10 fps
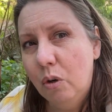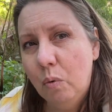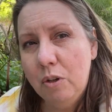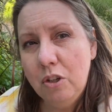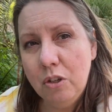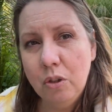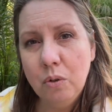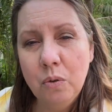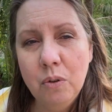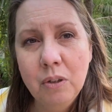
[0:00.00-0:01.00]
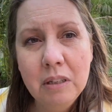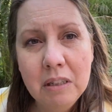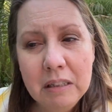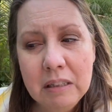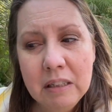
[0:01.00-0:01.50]
Would you
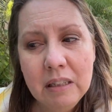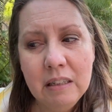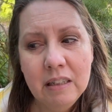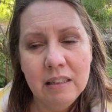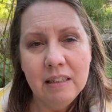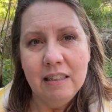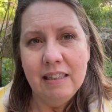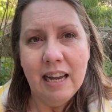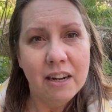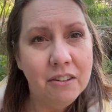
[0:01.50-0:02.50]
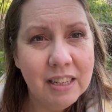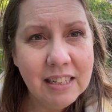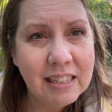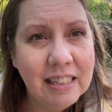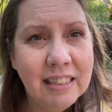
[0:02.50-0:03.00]
tackle
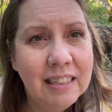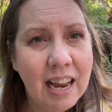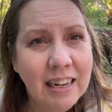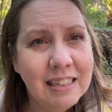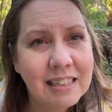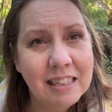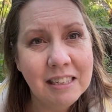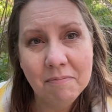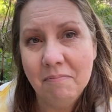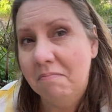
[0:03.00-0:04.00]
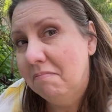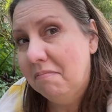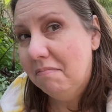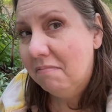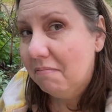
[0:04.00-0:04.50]
this next?
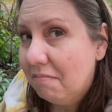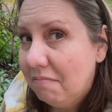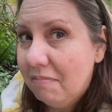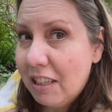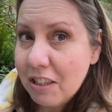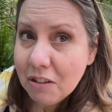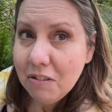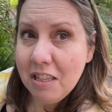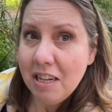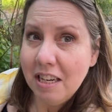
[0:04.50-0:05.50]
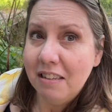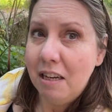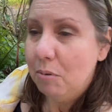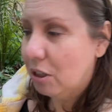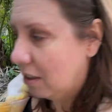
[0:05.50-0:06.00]
Let's go see the next
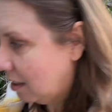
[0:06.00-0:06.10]
option.